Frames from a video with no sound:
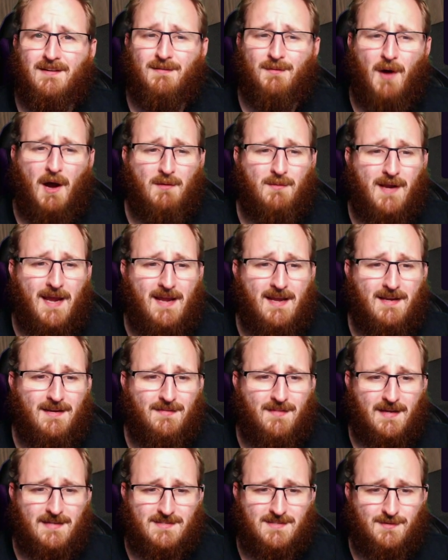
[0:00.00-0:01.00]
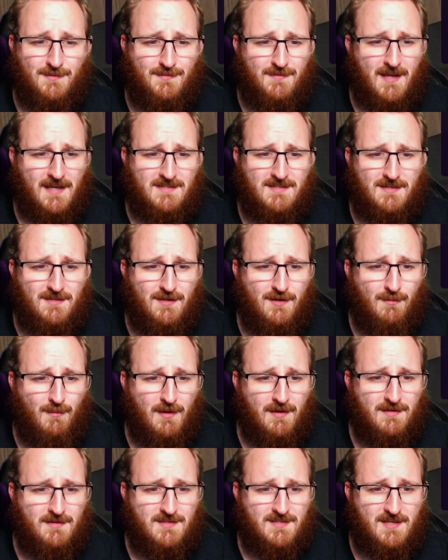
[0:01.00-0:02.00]
Okay, that's a, that's a new
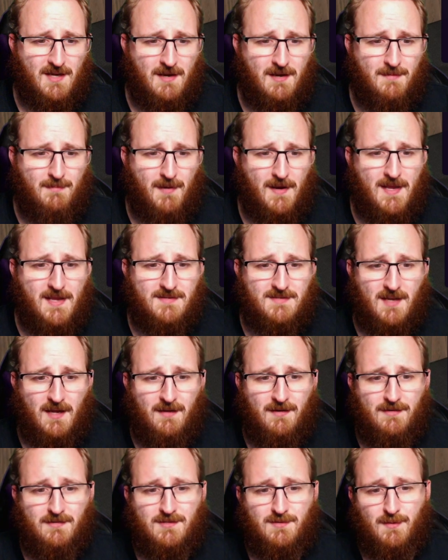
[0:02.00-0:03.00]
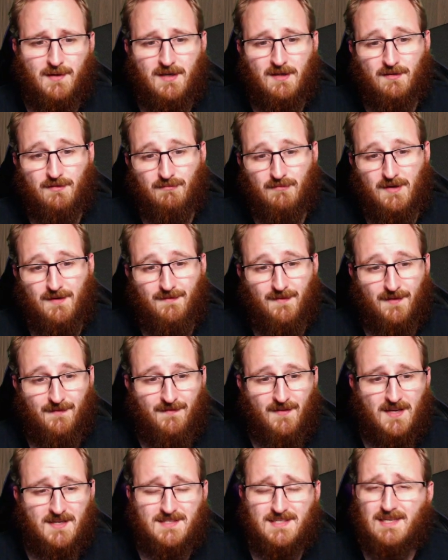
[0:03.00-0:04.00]
one. Sign players under twenty-three for the
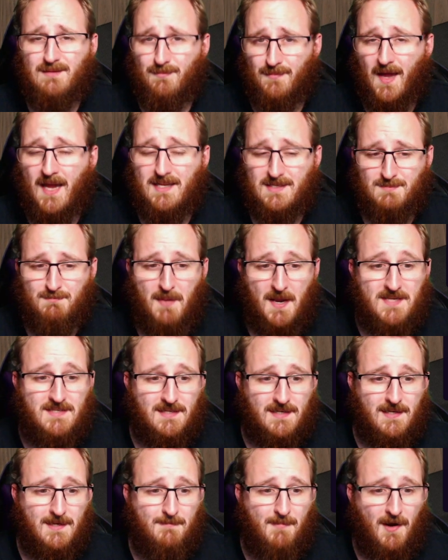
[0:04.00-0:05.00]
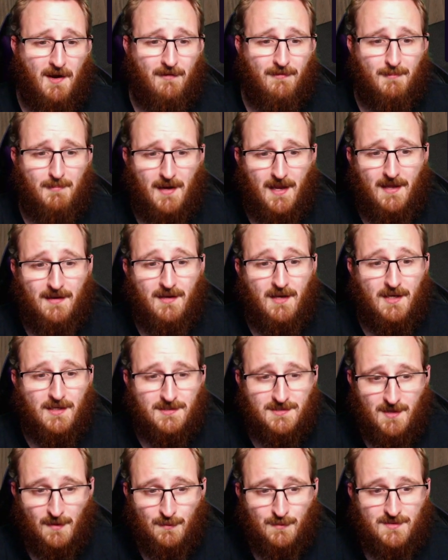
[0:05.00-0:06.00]
first team. That's basically part of the plan.
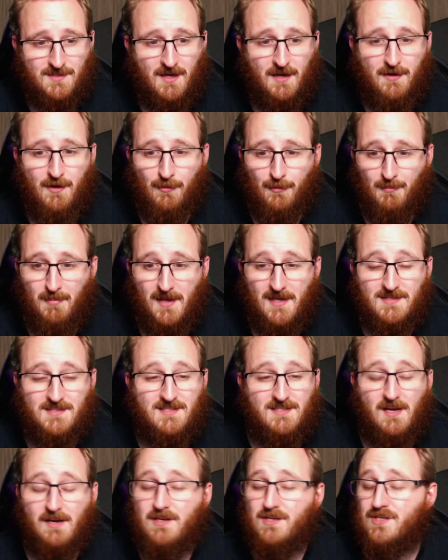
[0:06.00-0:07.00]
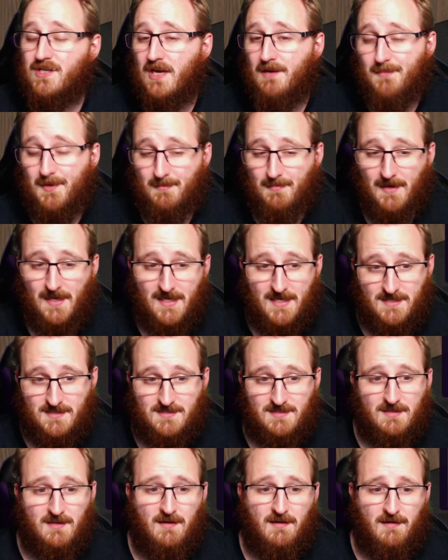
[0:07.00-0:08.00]
Don't sign old players. Sign German
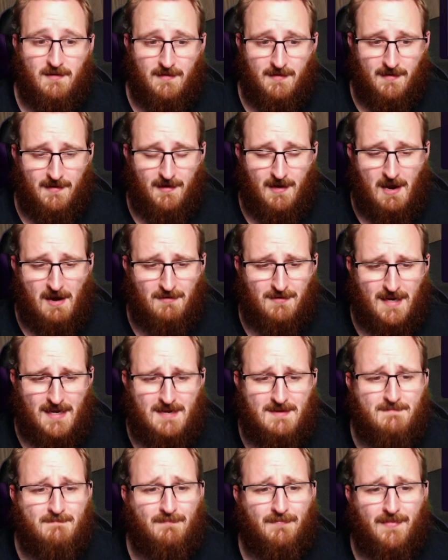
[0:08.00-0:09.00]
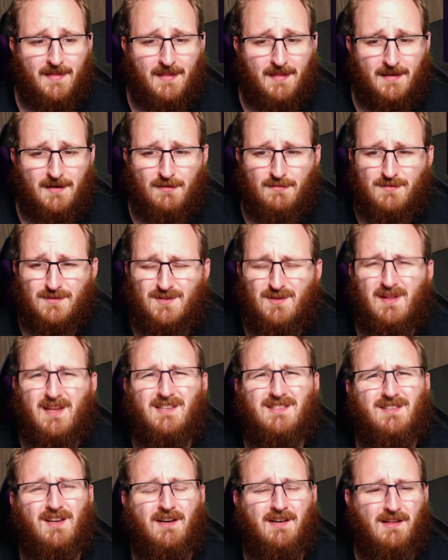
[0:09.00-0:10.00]
players. Okay, they don't. Do they
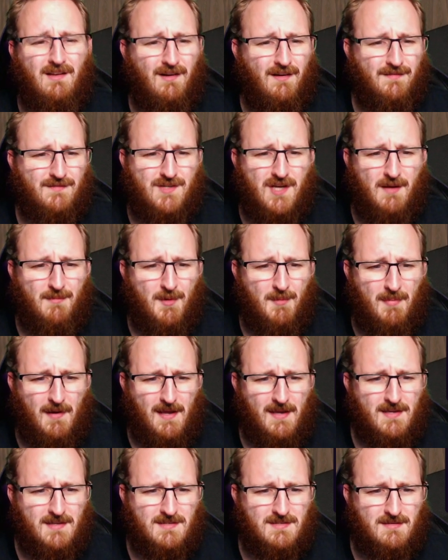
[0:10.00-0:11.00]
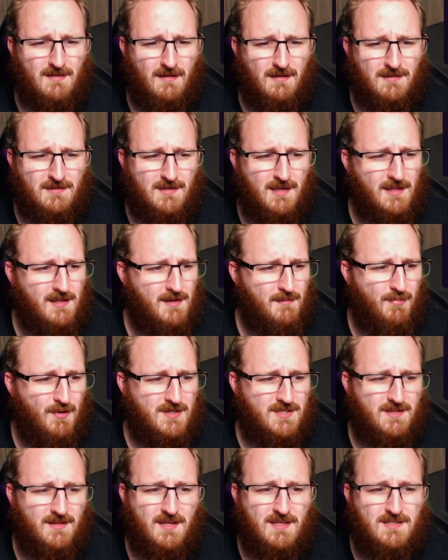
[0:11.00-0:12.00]
sign a lot of German players? I get the
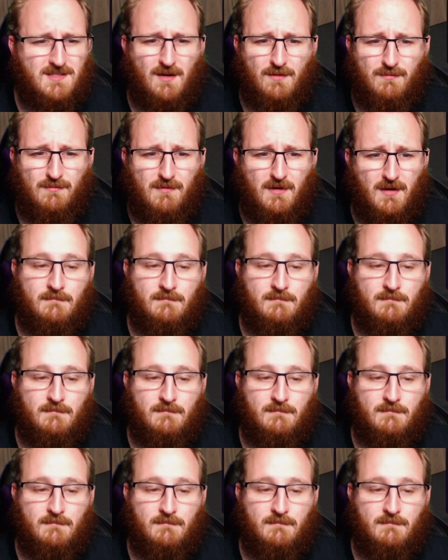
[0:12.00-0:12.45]
impression they don't.